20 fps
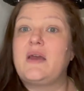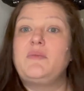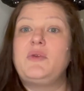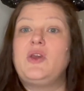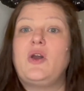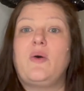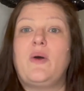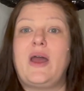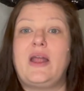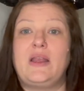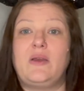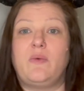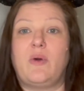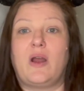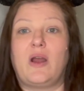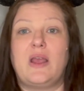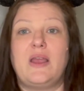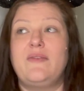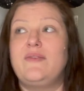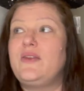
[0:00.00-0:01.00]
you go
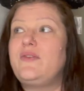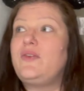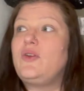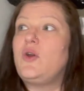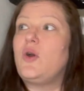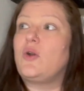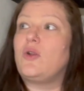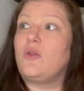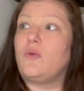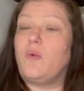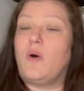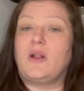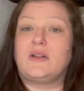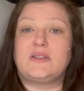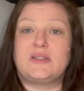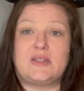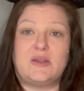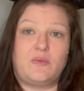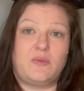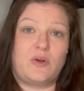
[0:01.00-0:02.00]
anywhere, even if you go to the Walt
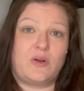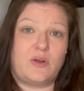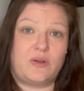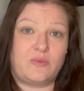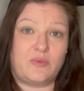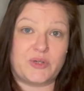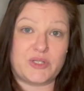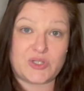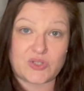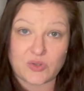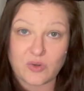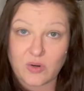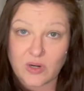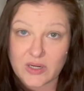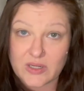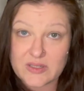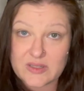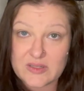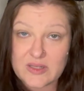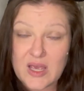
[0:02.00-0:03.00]
Disney World
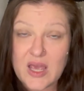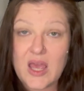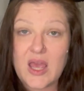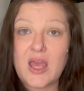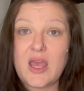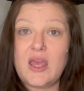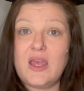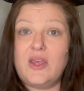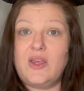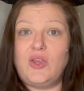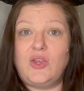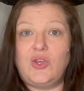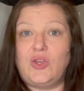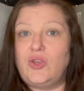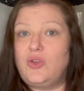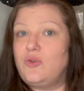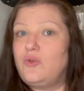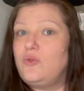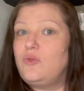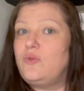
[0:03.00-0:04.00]
resorts,
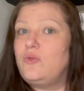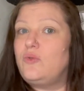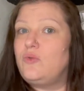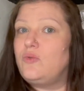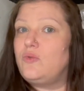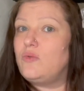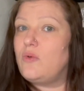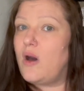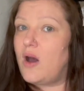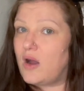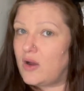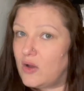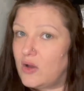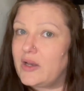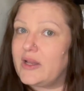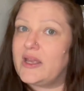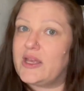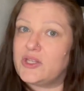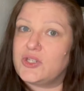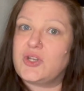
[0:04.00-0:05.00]
you are going
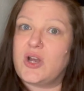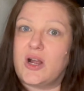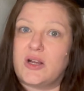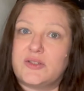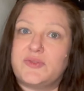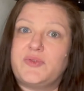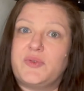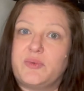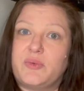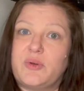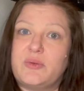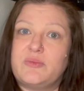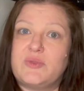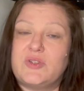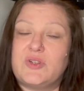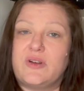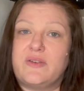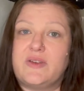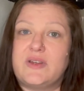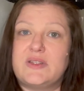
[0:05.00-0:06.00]
to get charged for room
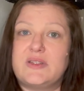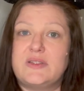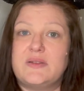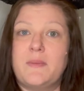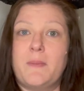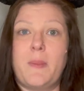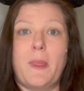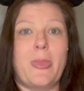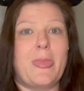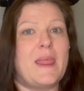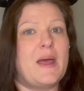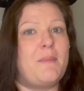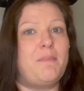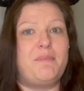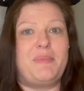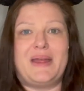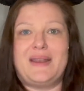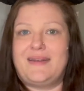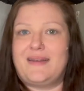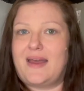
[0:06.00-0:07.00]
service,
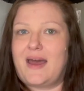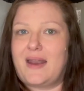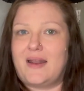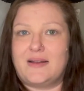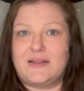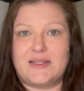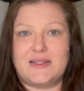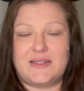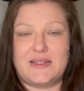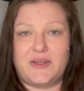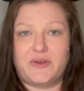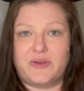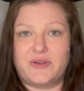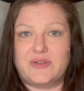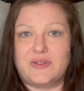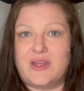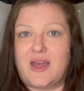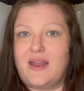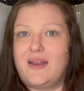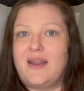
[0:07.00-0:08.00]
but not on Disney
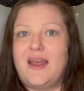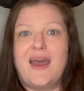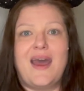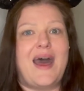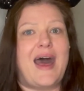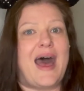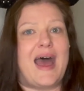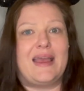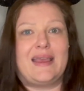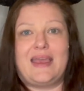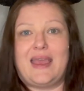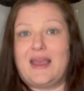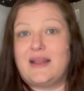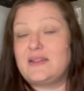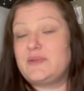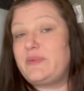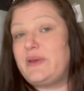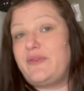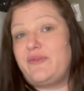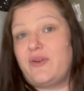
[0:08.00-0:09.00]
Cruise Line. I can't
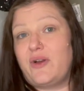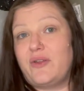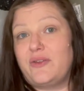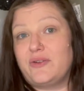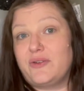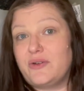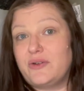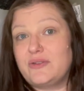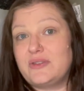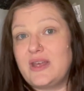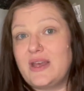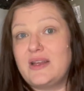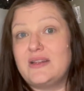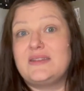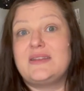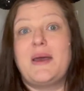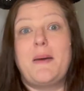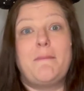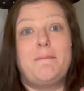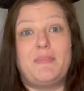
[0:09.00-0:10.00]
speak for other cruise
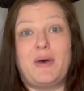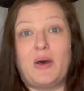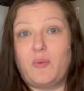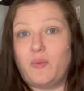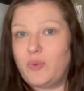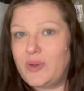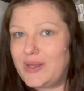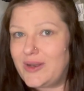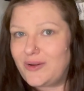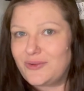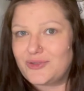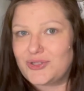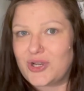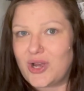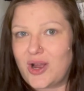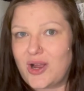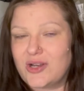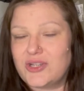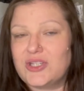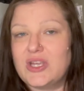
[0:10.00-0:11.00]
lines, but we don't
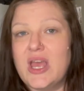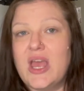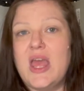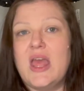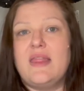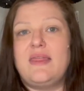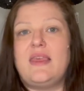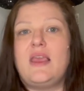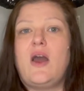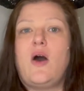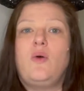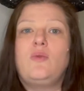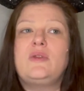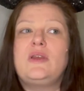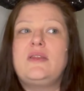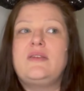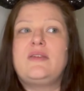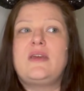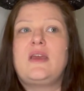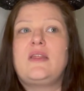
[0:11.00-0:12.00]
charge. The
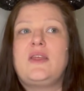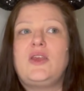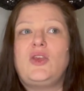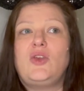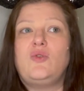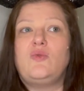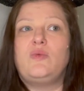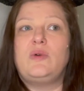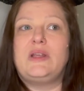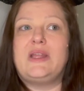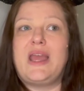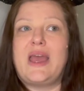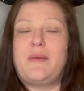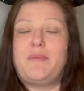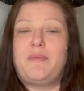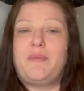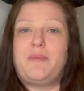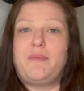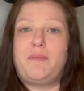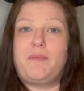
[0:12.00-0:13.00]
only thing that you would get
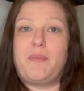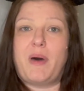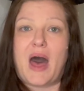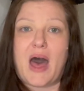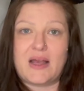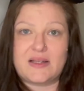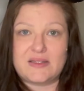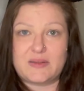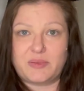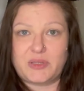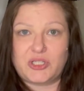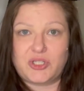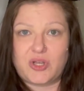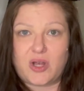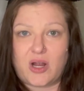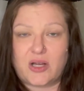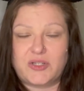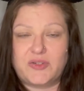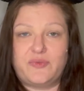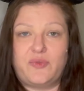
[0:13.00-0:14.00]
possibly
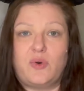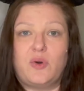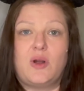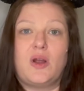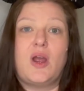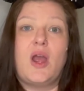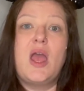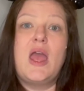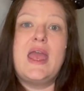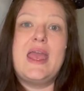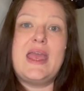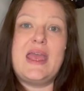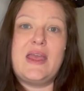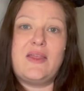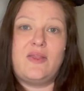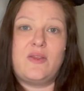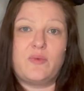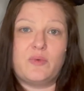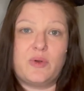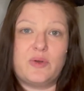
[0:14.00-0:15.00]
charged for
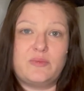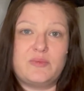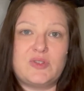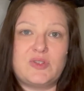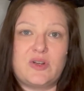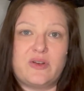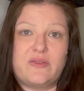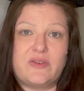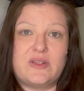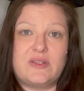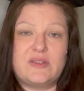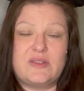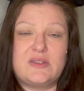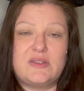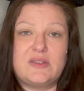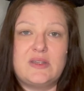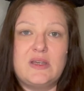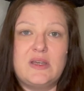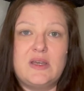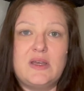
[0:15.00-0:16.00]
in the room service
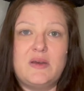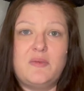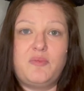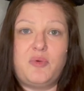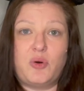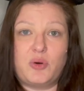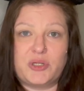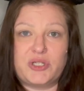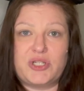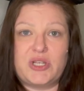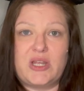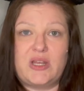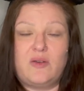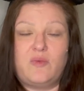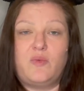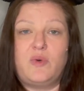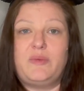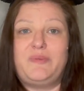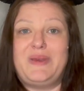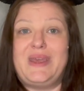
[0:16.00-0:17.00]
portion
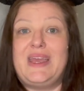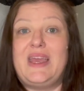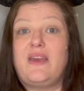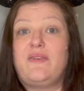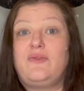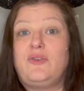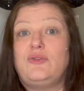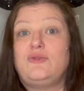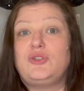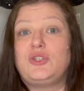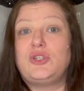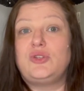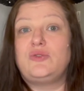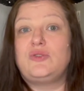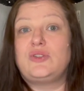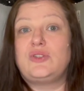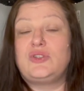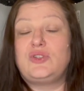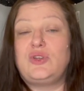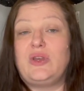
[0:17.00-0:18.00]
would be if you
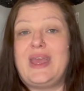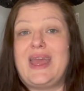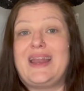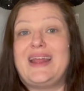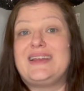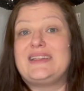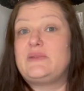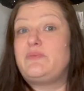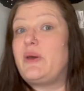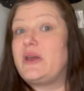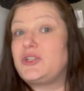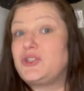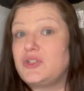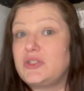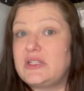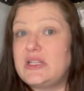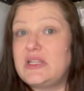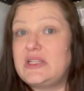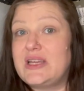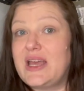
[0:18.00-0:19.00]
choose to get a
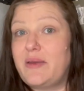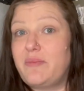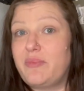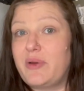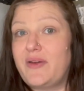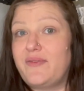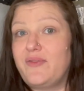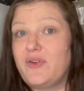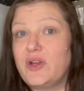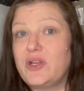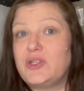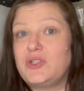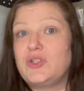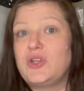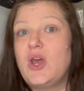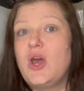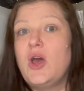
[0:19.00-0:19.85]
specialty type beverage